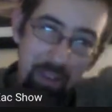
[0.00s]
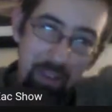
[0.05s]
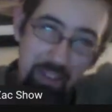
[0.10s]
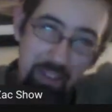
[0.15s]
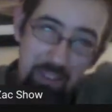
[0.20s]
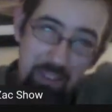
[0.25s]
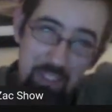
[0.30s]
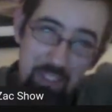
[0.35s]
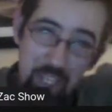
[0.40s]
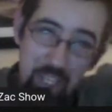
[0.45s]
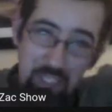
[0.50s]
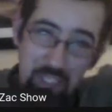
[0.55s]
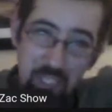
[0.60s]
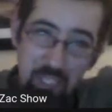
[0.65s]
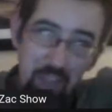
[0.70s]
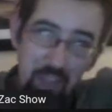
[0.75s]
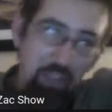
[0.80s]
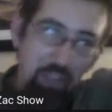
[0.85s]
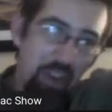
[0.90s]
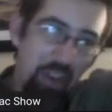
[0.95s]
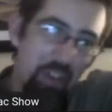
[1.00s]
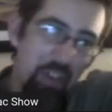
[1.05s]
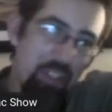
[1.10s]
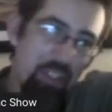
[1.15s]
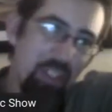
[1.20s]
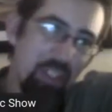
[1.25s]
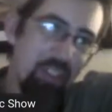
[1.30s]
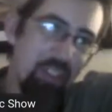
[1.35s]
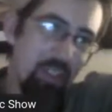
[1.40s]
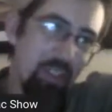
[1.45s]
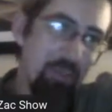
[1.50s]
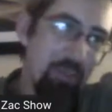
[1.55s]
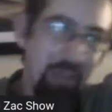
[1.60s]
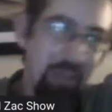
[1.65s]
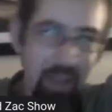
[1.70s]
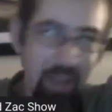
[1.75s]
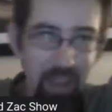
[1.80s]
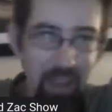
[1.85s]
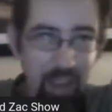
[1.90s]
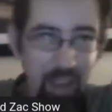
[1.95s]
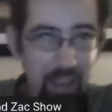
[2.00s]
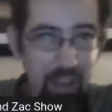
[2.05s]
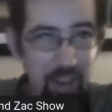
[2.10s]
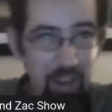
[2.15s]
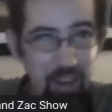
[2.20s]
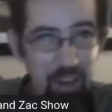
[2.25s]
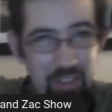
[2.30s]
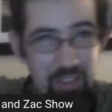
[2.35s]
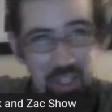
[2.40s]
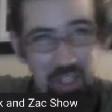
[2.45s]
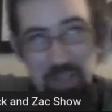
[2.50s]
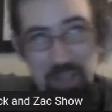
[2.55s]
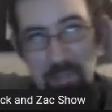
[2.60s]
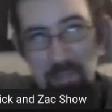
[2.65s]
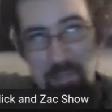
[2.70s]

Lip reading: to change healthcare system and calls it